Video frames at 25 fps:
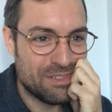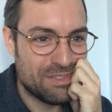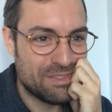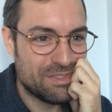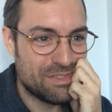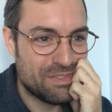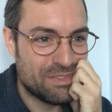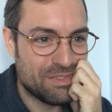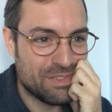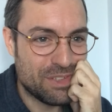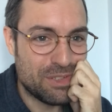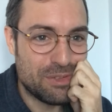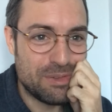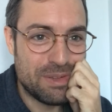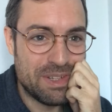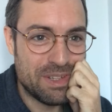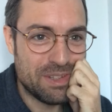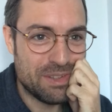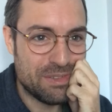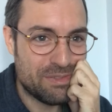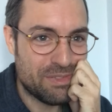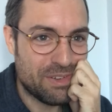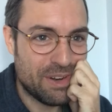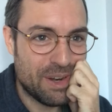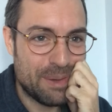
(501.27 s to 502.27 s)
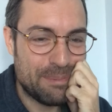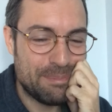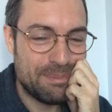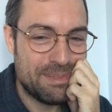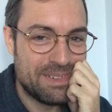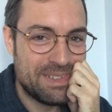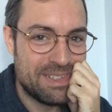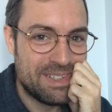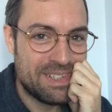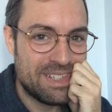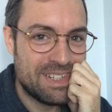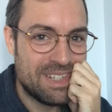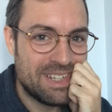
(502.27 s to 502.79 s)
flew into the frame.
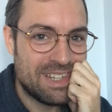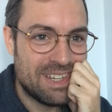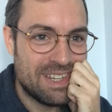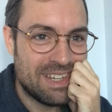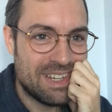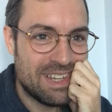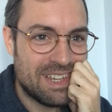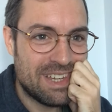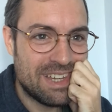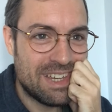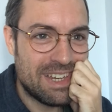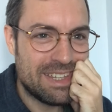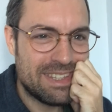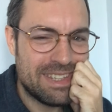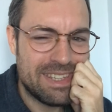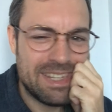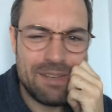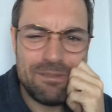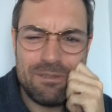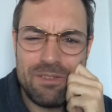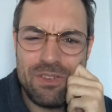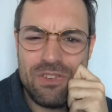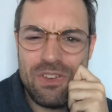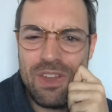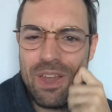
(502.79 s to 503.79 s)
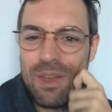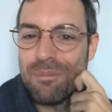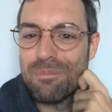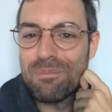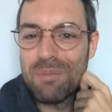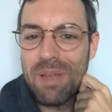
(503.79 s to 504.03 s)
And then that was it.